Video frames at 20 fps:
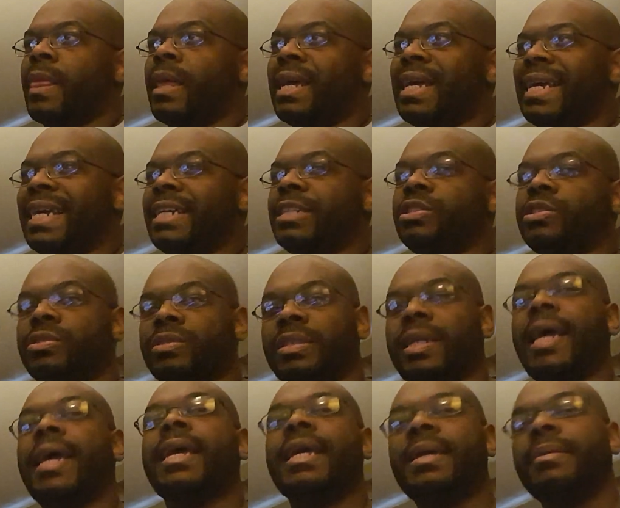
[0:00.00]
an
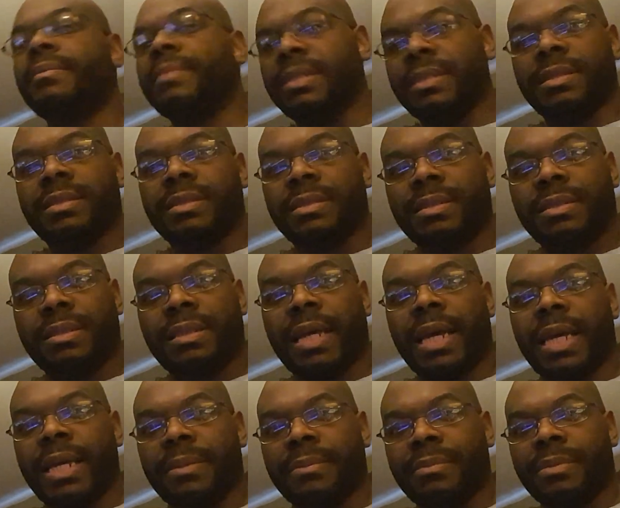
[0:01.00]
entertainment
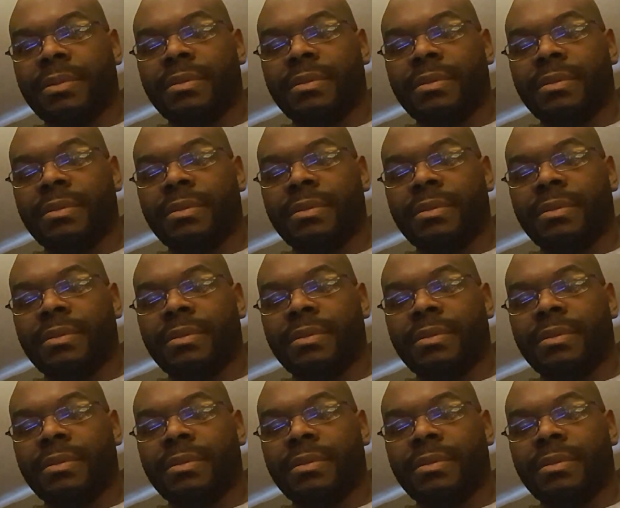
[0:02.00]
type